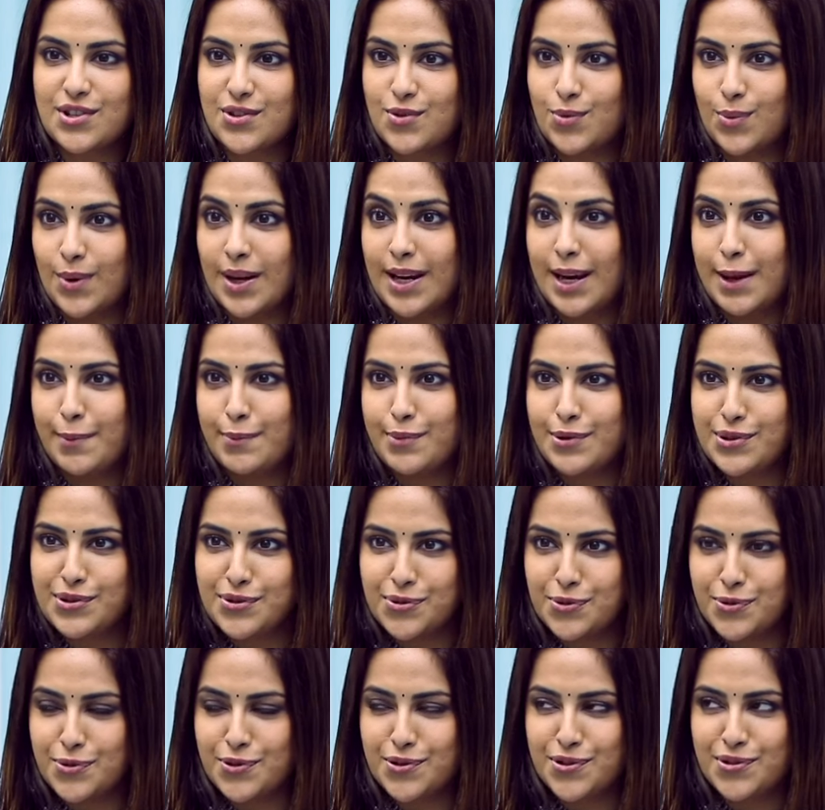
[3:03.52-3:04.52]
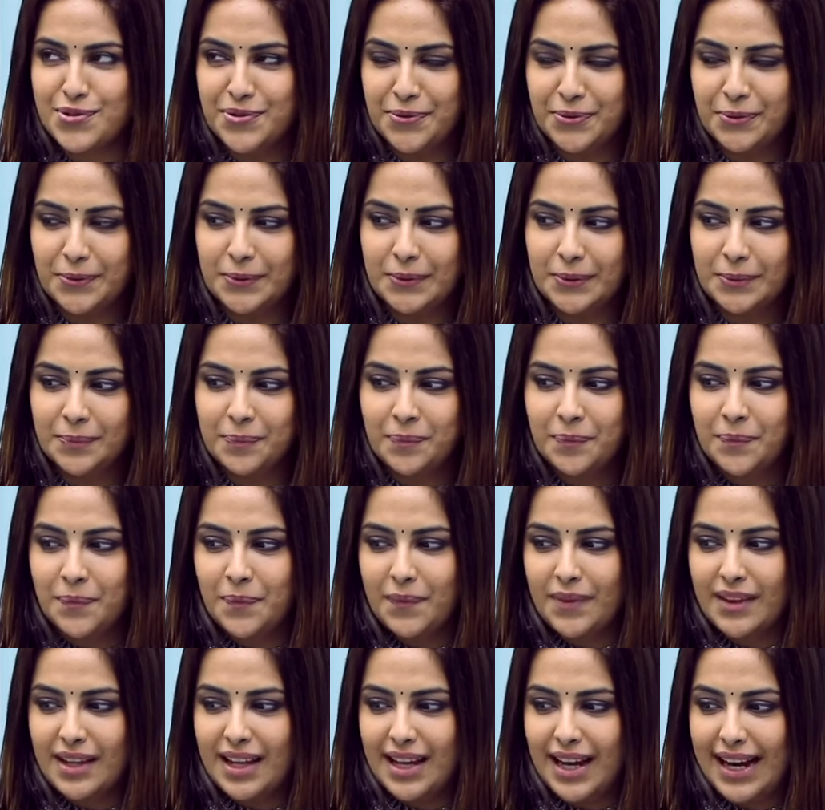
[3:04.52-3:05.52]
just one episode so
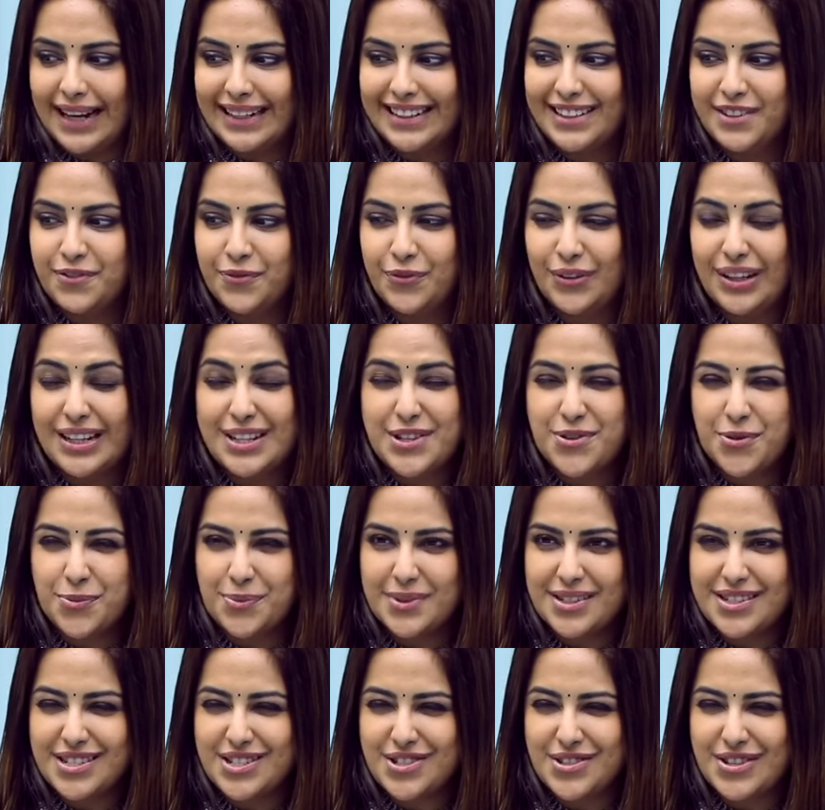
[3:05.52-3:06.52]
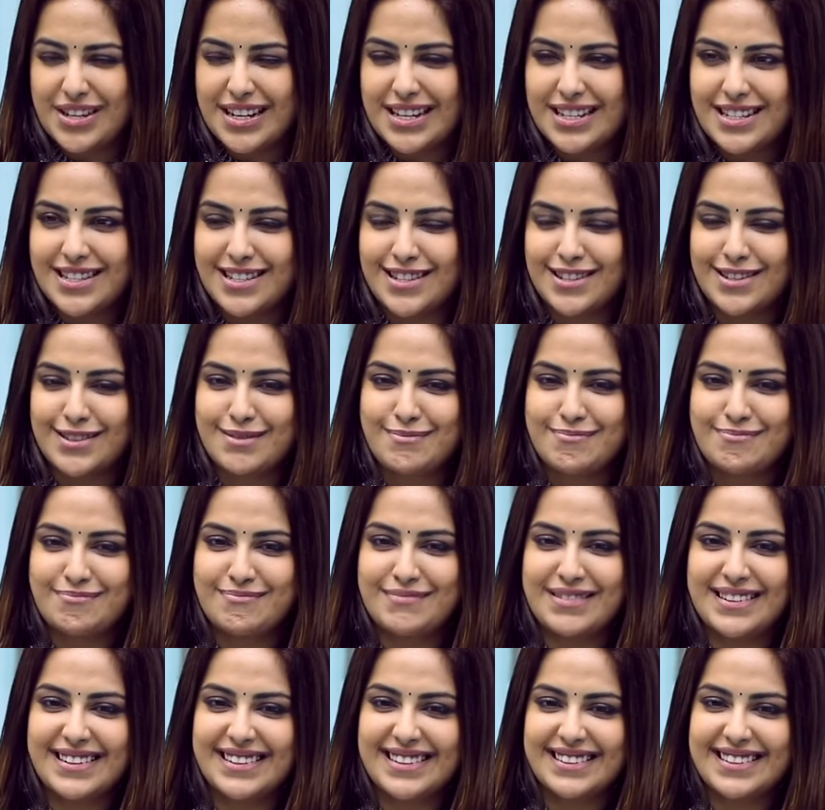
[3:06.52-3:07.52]
I didn't feel so much stress
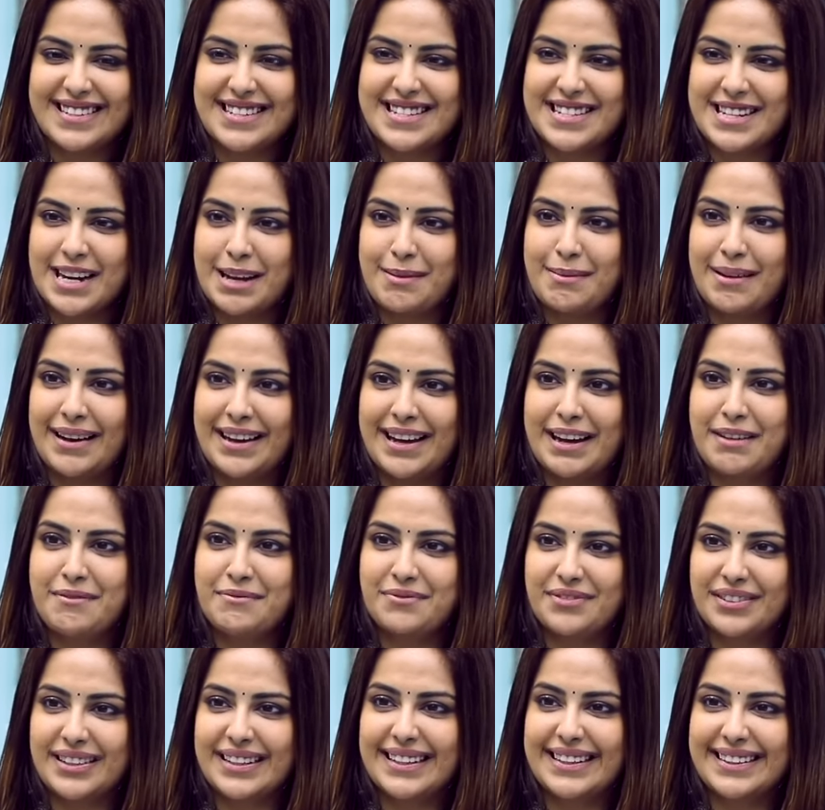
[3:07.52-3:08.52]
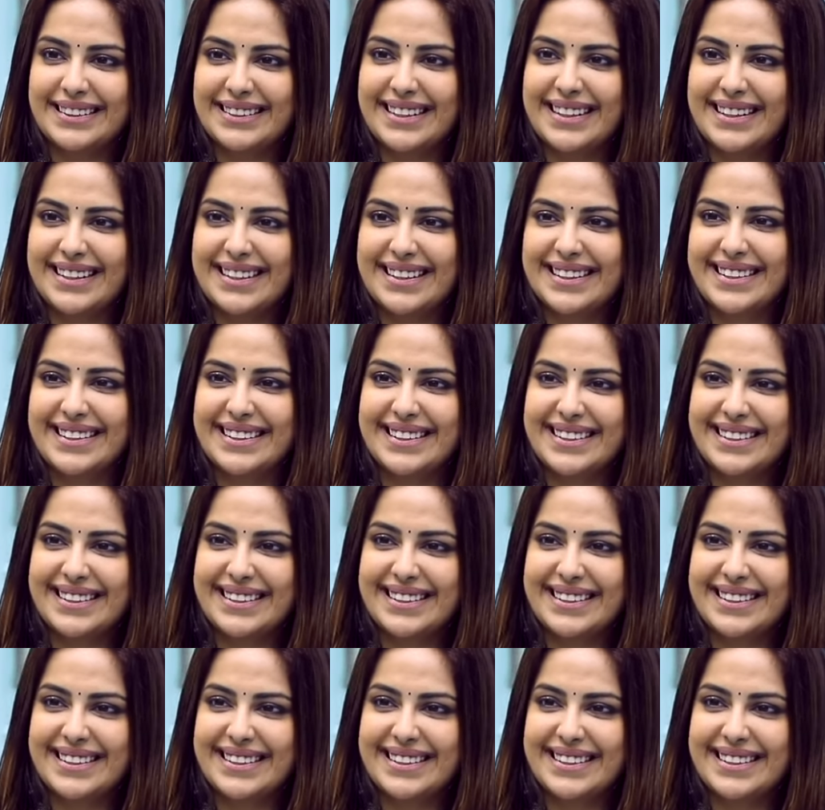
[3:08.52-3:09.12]
mm. but this time I am feeling that.